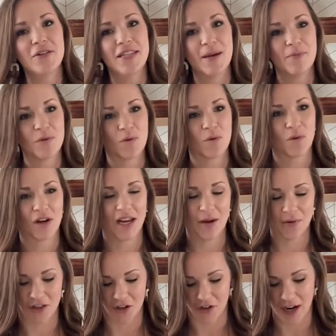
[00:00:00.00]
tips when working
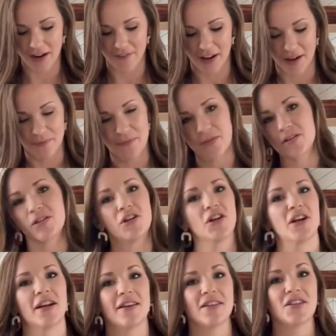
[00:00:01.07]
with gravy. So you're
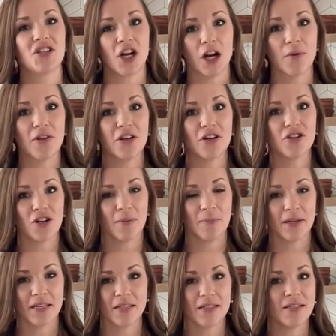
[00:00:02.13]
gonna start with your
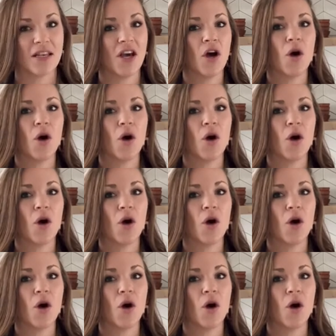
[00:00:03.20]
drippings